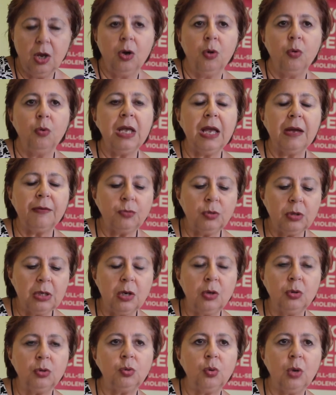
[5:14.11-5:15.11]
We have to
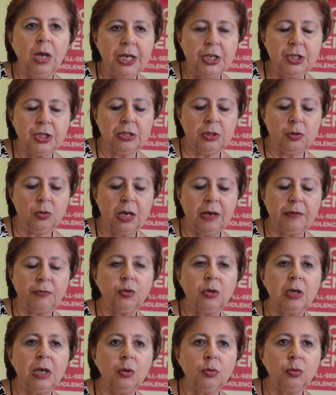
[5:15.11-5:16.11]
go to agencies, we have to
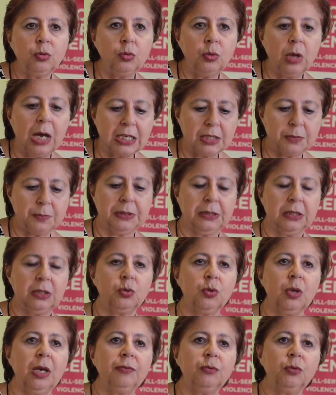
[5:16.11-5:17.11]
go to hospitals,
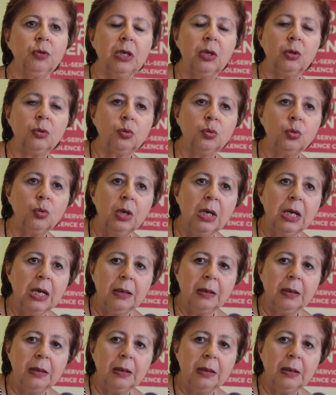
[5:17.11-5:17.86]
we have to go to